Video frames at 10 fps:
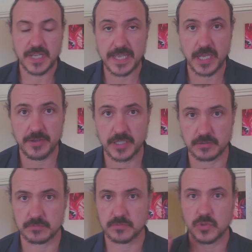How you going?
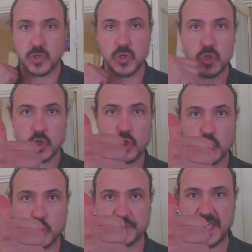
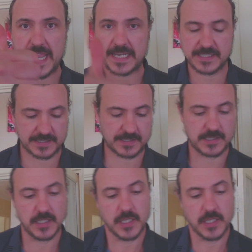Good, thanks.